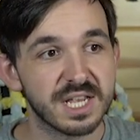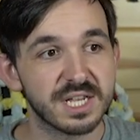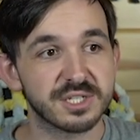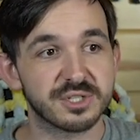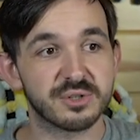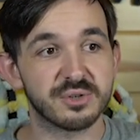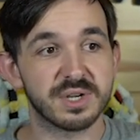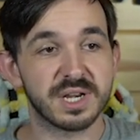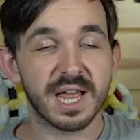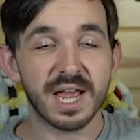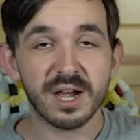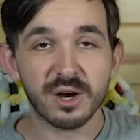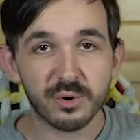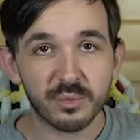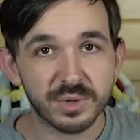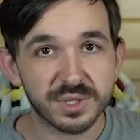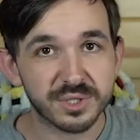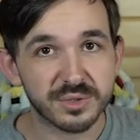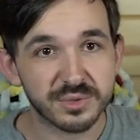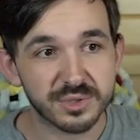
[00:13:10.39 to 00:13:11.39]
So now
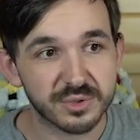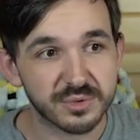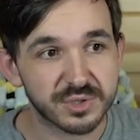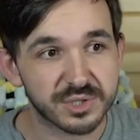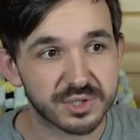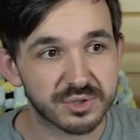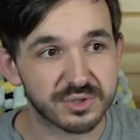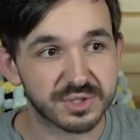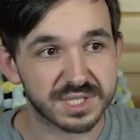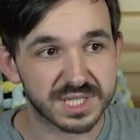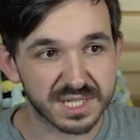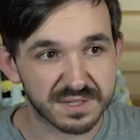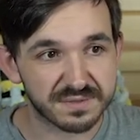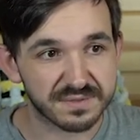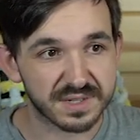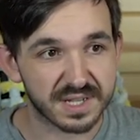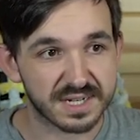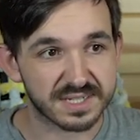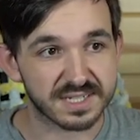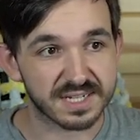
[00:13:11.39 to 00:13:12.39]
when you use your
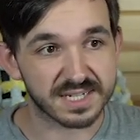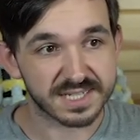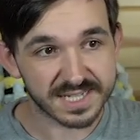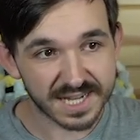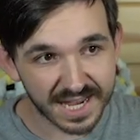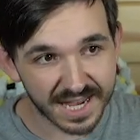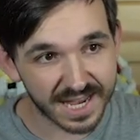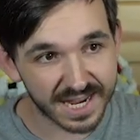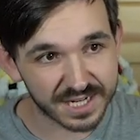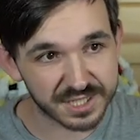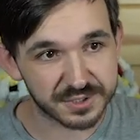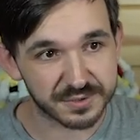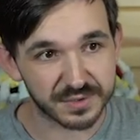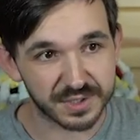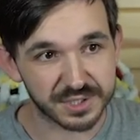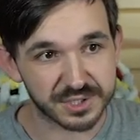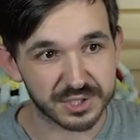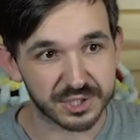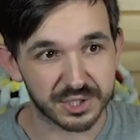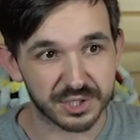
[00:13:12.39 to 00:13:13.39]
deflect attacks
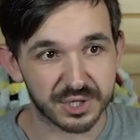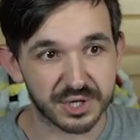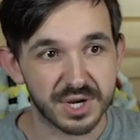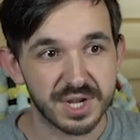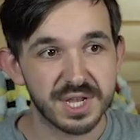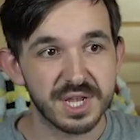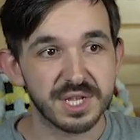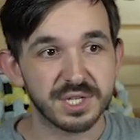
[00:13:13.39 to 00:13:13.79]
feature,